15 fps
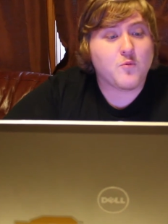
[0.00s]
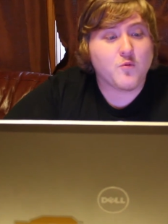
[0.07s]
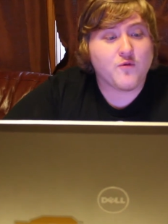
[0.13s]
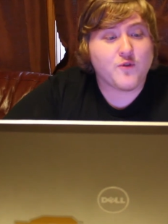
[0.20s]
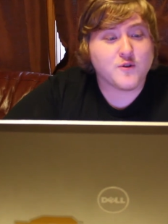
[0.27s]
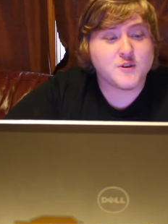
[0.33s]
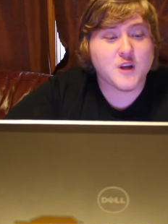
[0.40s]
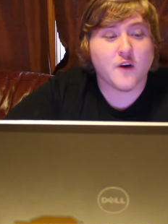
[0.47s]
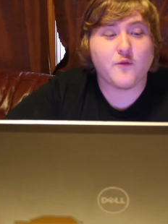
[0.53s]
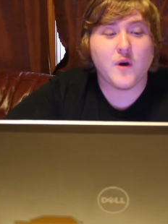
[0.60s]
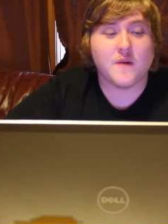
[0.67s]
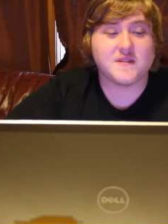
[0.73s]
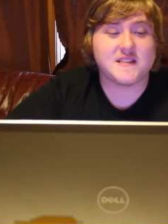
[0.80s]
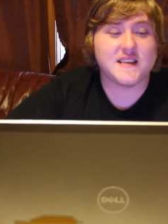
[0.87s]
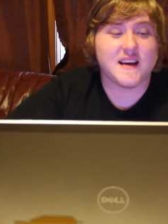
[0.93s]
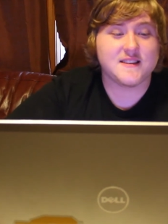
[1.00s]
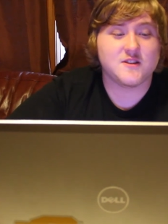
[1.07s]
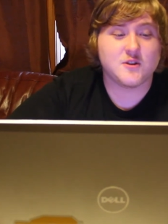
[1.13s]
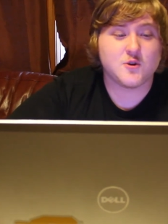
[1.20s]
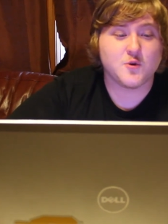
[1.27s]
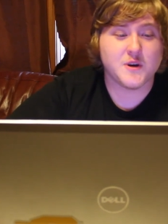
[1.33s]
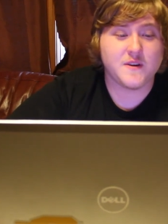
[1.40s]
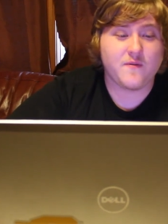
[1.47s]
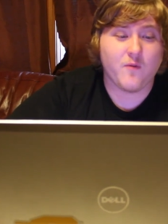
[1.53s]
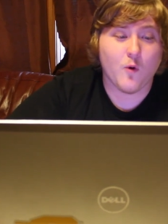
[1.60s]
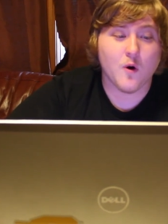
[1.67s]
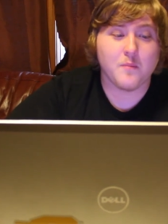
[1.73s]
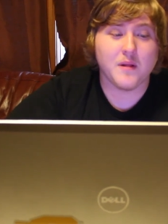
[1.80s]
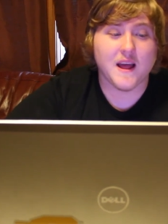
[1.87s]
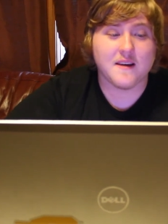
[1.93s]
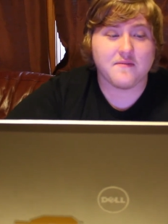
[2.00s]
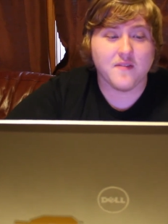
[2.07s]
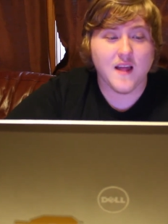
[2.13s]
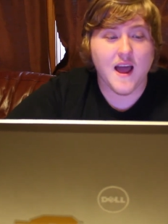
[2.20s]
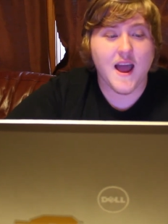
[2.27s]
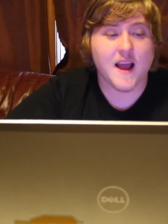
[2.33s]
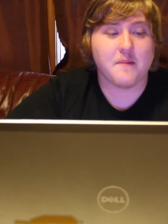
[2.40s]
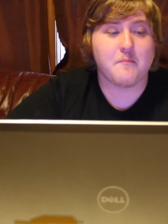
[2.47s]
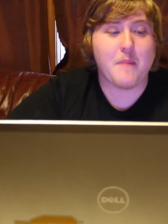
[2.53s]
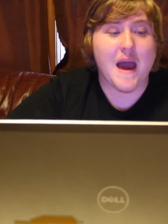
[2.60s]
First off, we have Assassin's Creed 4 Black Flag,